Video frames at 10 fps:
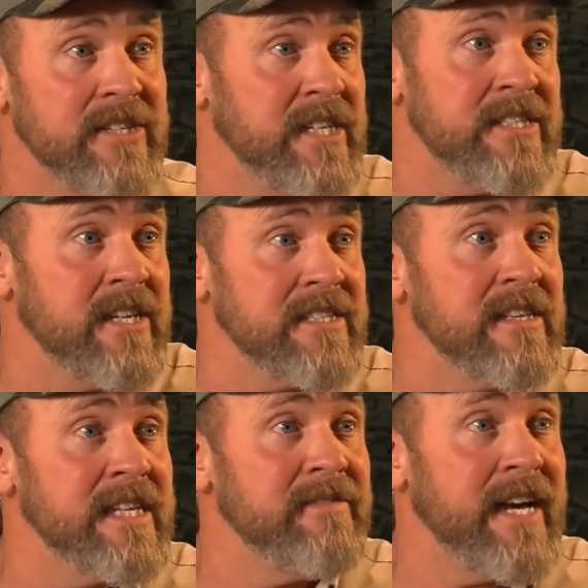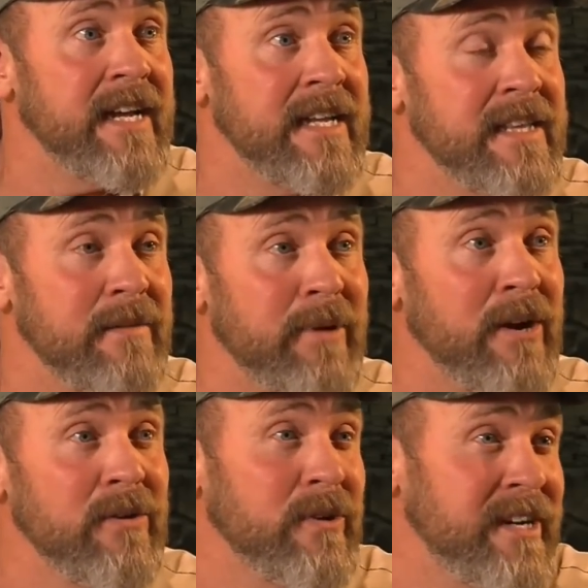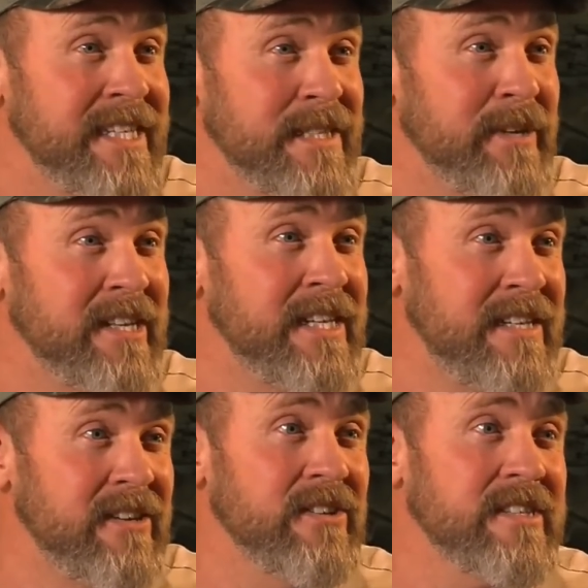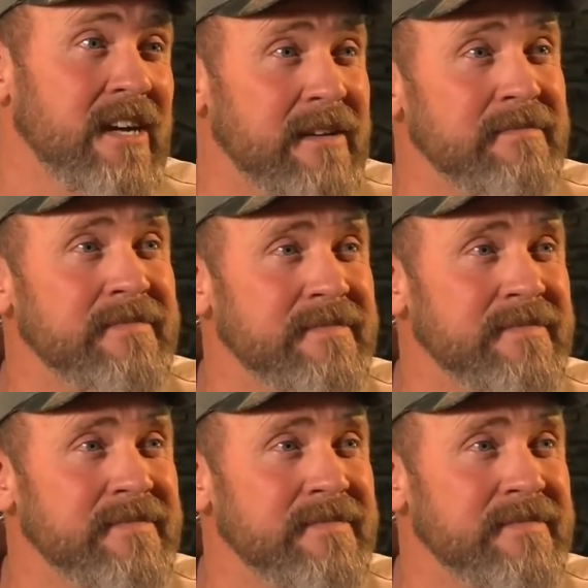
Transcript: It just doesn't leave that in the barrel where it needs to be cleaned all the time.